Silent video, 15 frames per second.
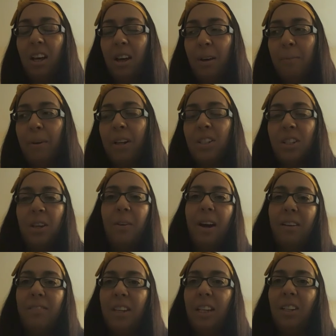I do
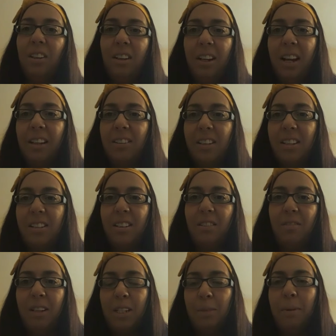have that you can access and
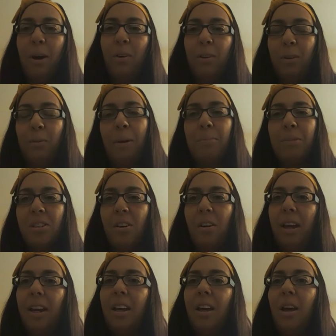read about on the
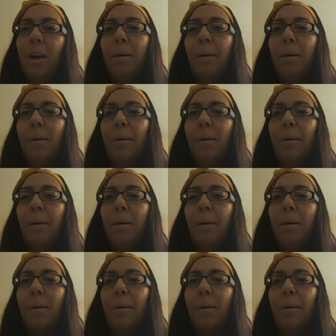website,